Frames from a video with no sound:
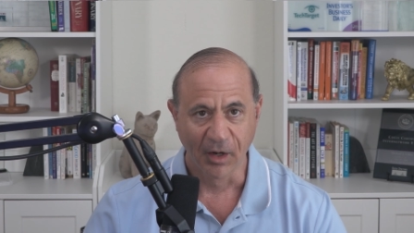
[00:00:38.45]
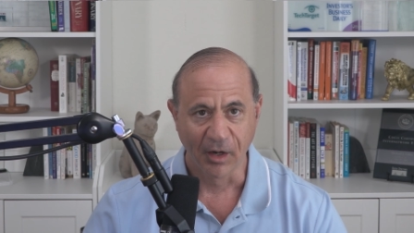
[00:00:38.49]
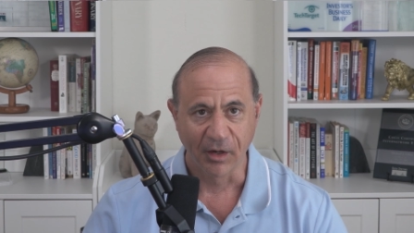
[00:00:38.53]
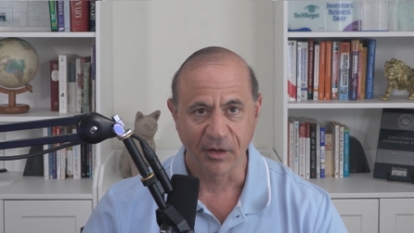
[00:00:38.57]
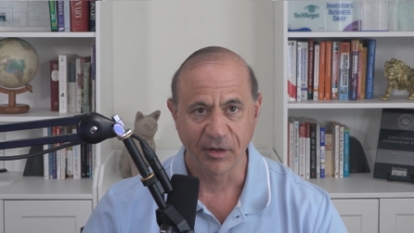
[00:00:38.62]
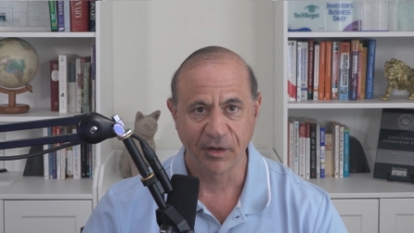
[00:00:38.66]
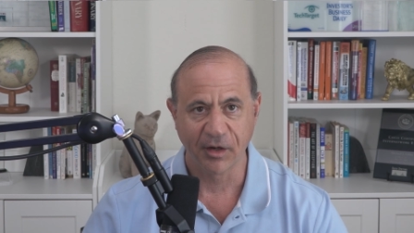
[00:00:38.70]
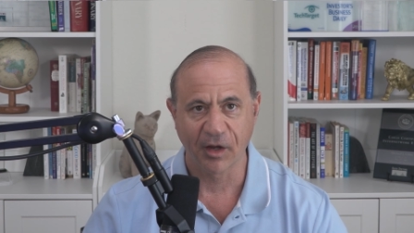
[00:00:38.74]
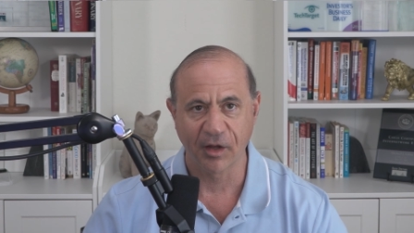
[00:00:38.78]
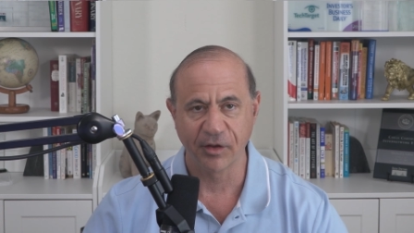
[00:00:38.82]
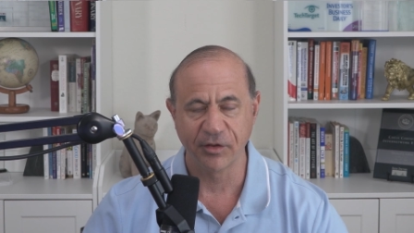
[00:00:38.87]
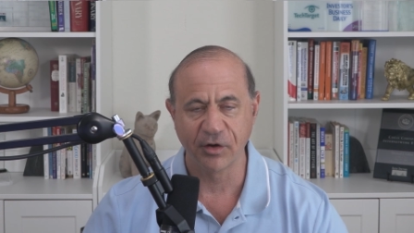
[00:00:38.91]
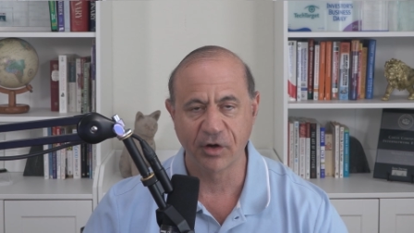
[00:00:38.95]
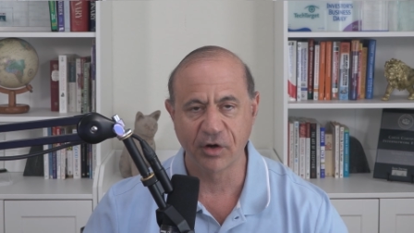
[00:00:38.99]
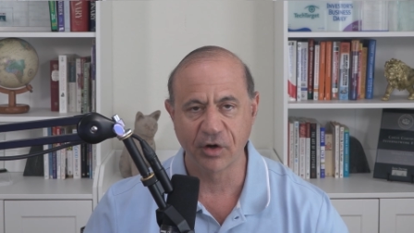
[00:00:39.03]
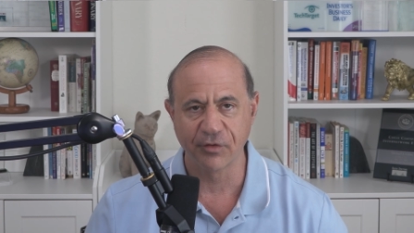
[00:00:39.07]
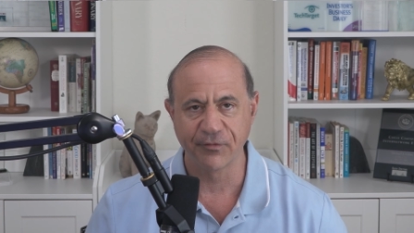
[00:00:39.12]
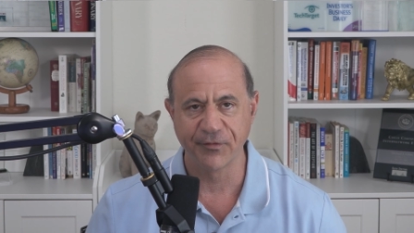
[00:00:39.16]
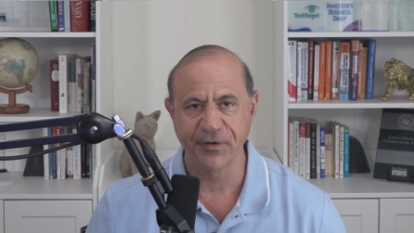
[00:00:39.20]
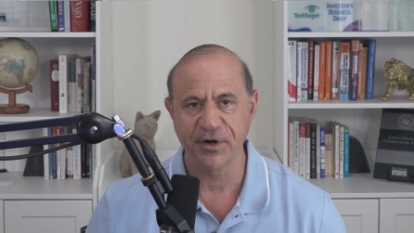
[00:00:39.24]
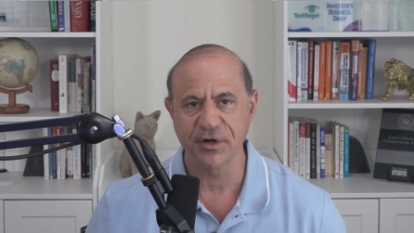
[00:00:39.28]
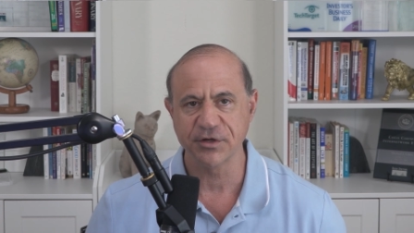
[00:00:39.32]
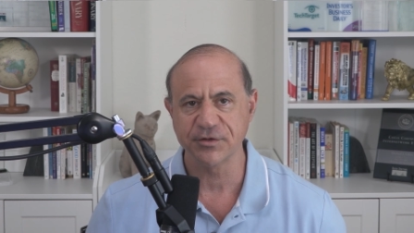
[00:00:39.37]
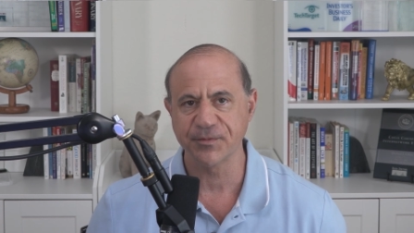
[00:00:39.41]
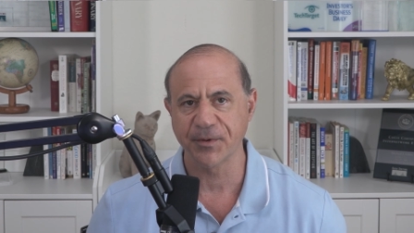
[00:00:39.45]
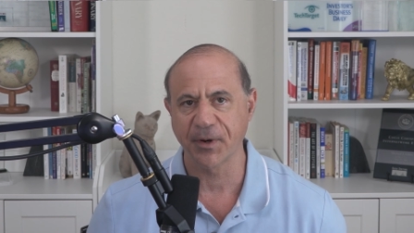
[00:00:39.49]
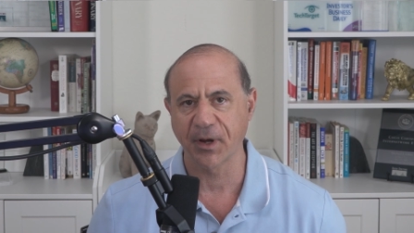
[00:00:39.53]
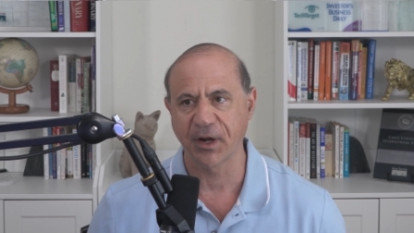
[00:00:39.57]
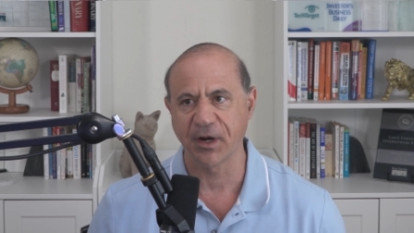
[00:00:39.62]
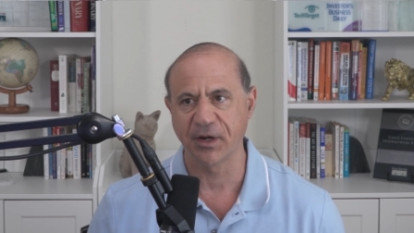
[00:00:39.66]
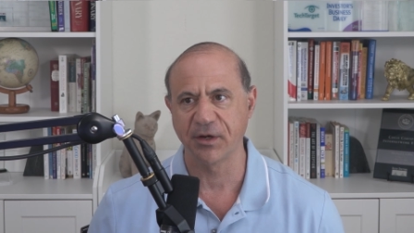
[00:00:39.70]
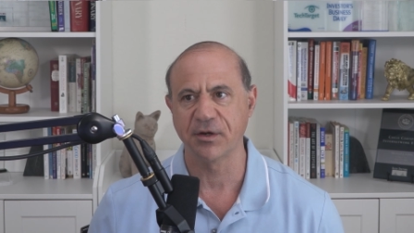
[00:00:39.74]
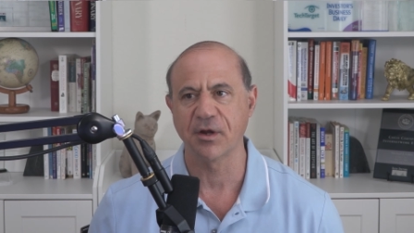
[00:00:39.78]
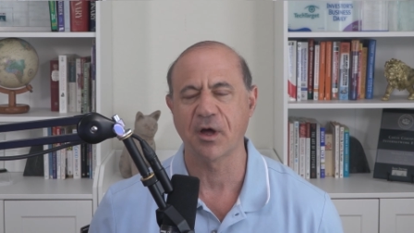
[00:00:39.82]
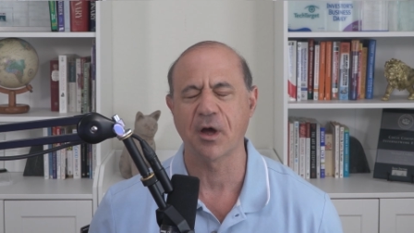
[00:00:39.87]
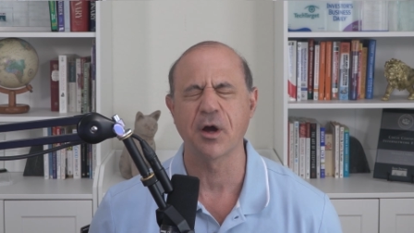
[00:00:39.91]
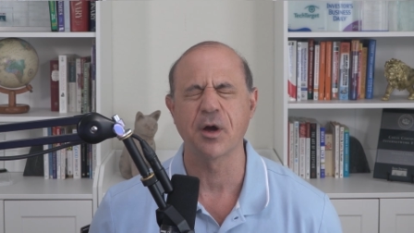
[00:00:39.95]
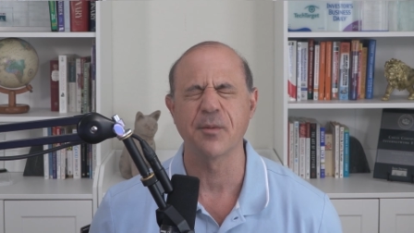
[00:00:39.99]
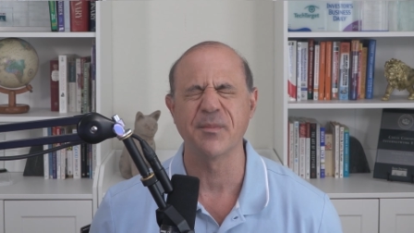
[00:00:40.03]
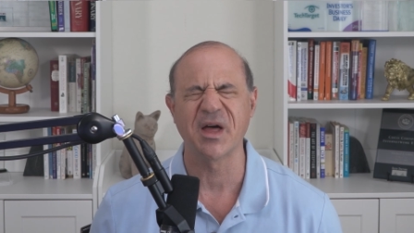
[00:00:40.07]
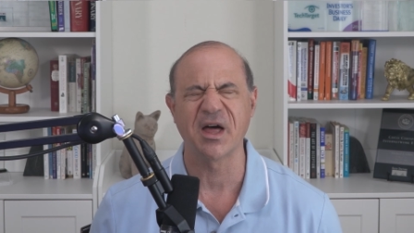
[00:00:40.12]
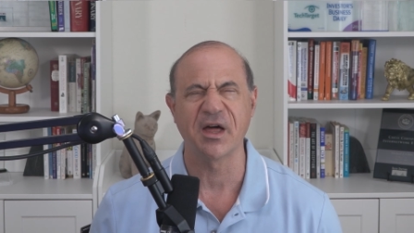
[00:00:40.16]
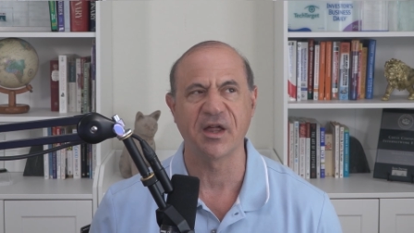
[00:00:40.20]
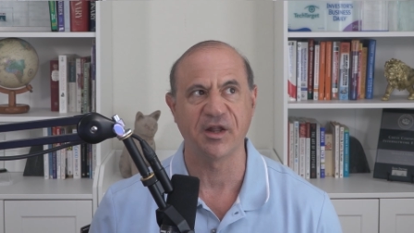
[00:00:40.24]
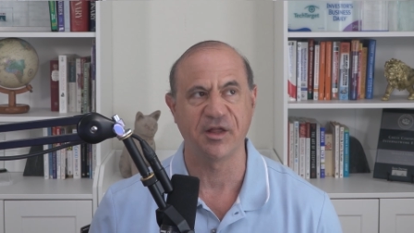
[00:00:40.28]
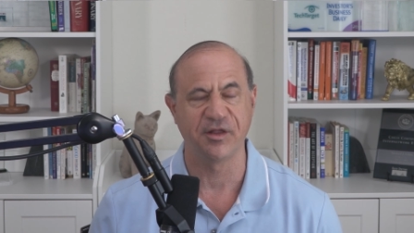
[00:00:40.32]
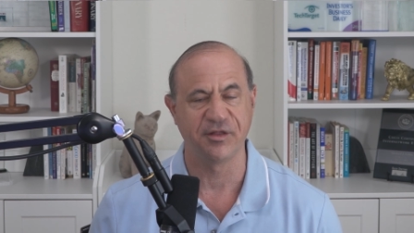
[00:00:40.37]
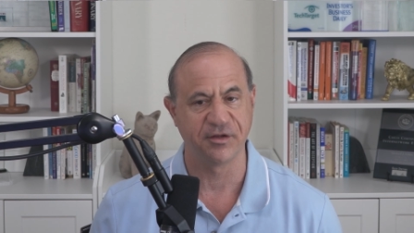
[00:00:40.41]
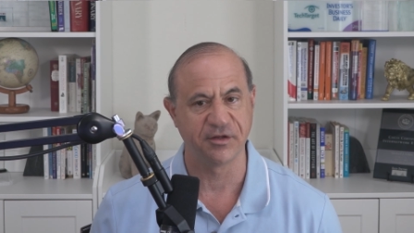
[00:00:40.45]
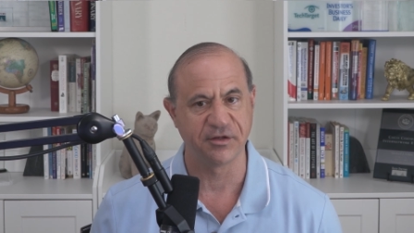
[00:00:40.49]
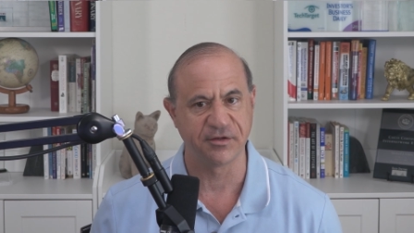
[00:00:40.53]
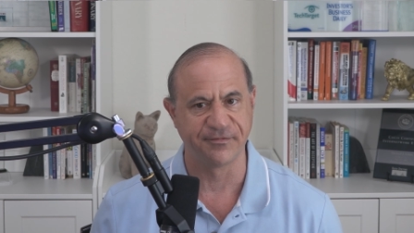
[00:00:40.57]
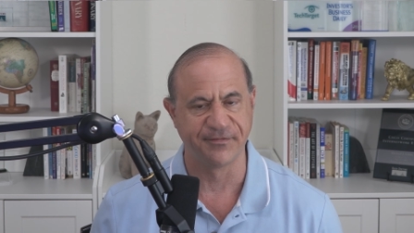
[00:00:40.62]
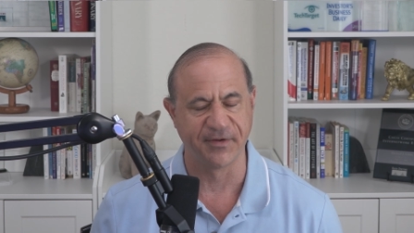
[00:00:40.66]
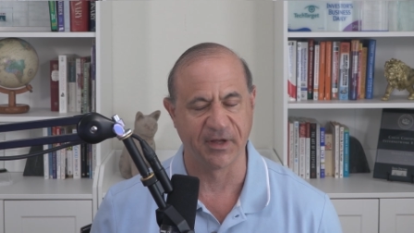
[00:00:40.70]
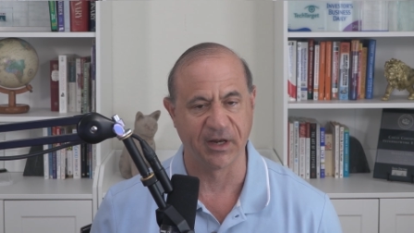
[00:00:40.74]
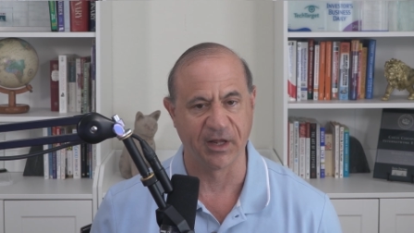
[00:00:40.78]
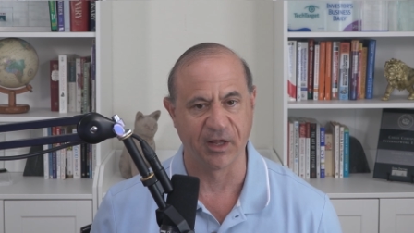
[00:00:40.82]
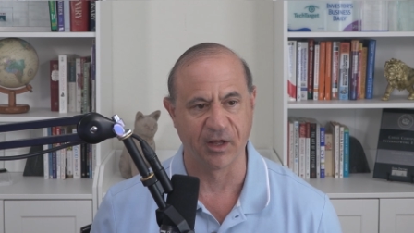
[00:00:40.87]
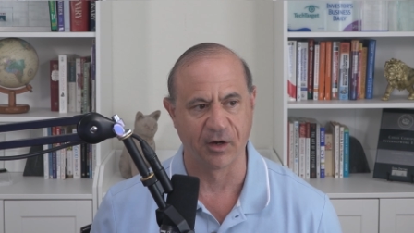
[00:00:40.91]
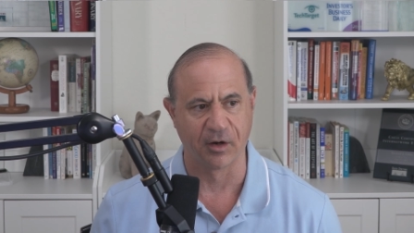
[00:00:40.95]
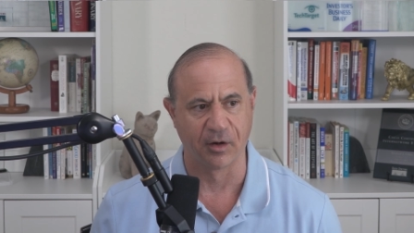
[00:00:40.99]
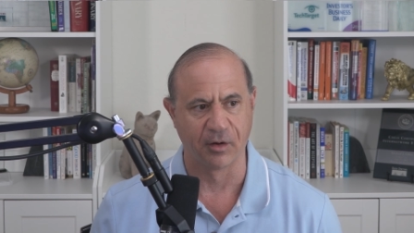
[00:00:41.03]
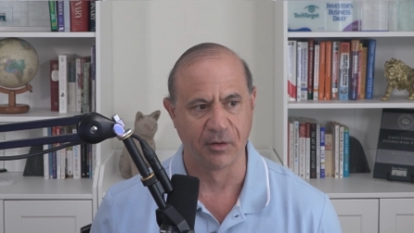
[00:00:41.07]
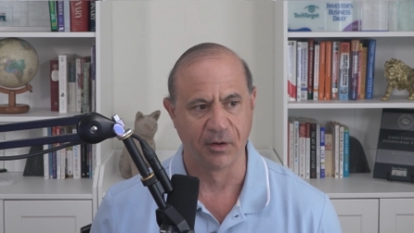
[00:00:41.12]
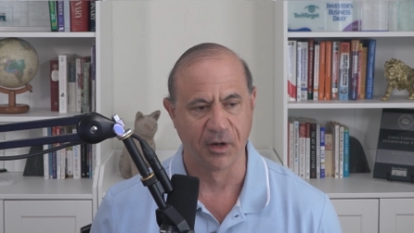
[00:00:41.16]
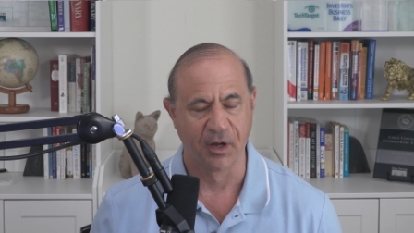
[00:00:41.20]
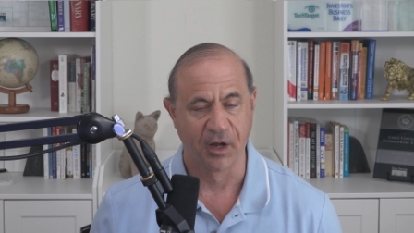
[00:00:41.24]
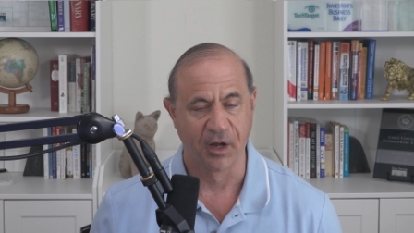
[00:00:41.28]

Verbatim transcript: Now, the careers we're going to talk about in this video